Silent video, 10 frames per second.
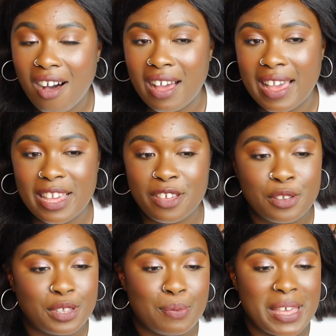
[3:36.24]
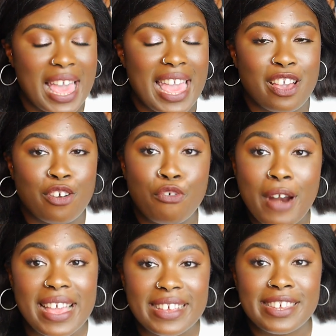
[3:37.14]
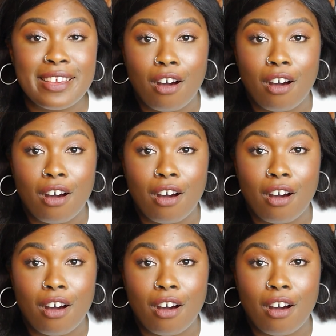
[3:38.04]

I used to be a crazy